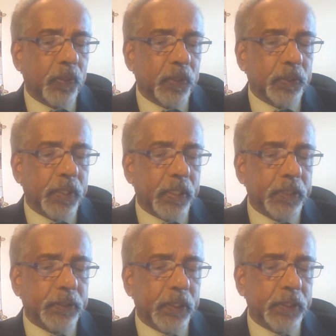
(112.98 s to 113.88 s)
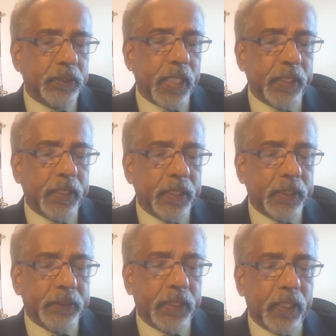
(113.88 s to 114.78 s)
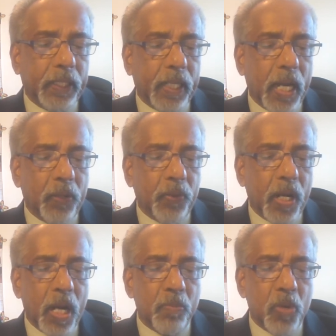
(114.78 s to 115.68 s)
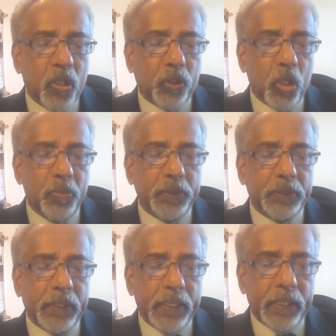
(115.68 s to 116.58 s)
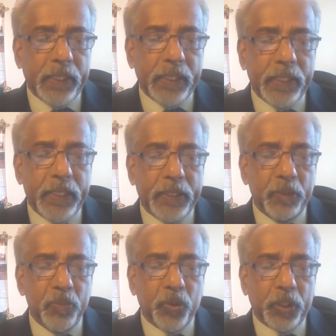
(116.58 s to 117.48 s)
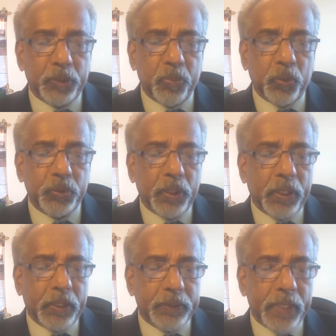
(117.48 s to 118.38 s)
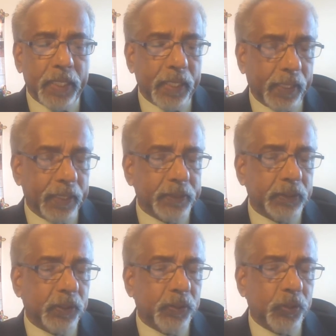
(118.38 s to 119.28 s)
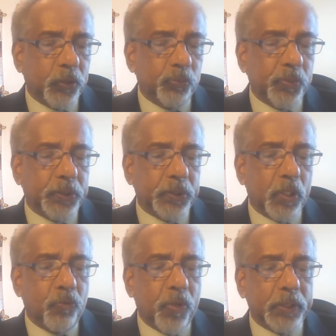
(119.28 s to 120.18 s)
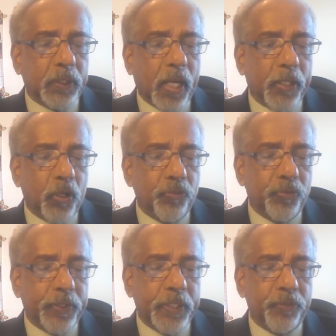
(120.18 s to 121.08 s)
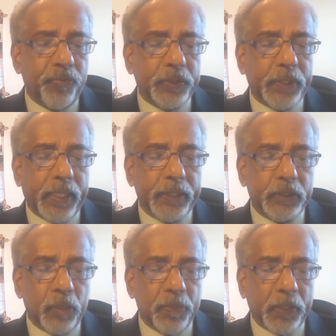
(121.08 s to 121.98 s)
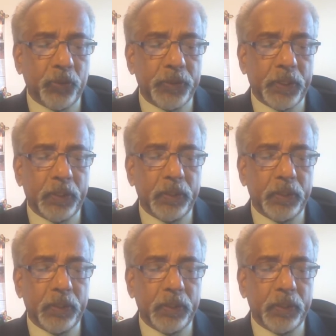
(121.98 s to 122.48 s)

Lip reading: The reason is that children have a more robust innate immune response than adults, which is the first line of defense against a pathogen,